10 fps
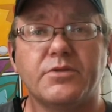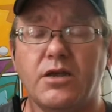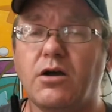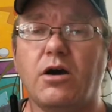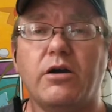
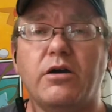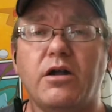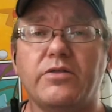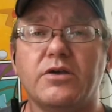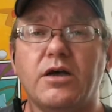in honor
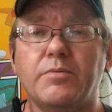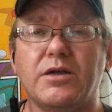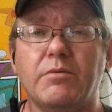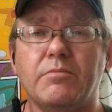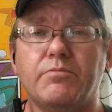of the
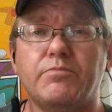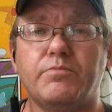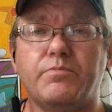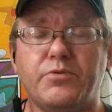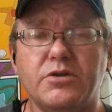upcoming
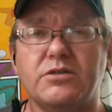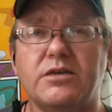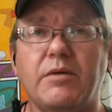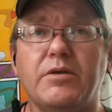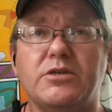Brilliant
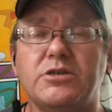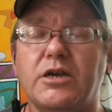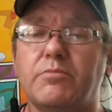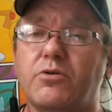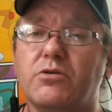Diamond and
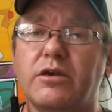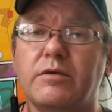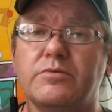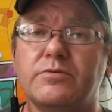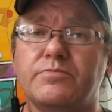Shining Pearl
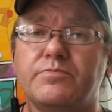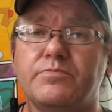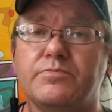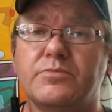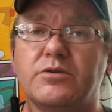games
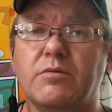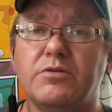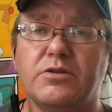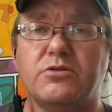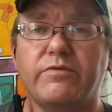
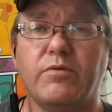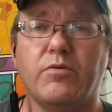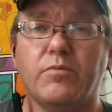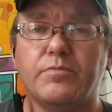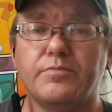coming this November.